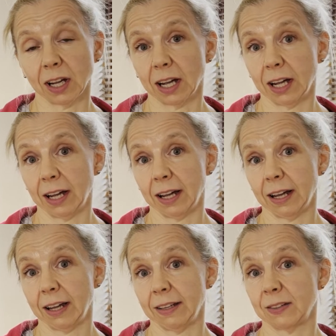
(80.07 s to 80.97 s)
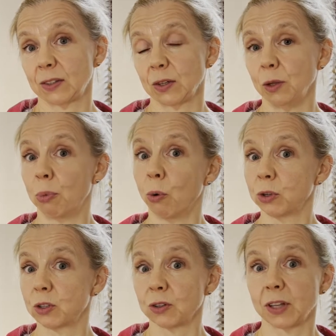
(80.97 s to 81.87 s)
as to the
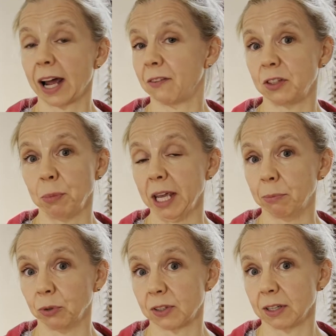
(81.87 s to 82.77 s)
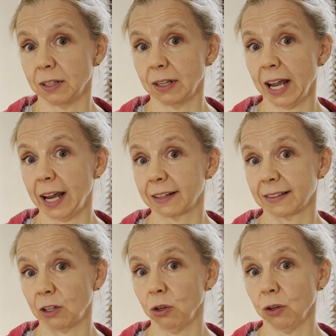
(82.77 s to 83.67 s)
postures they have to be able to
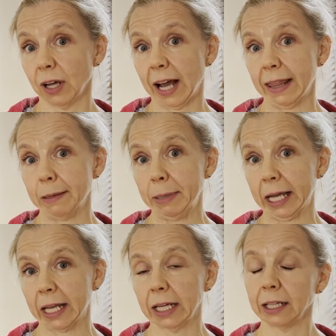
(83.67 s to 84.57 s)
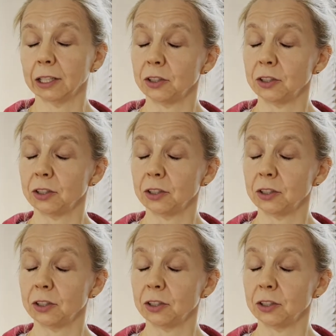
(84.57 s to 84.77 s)
execute at the beginning,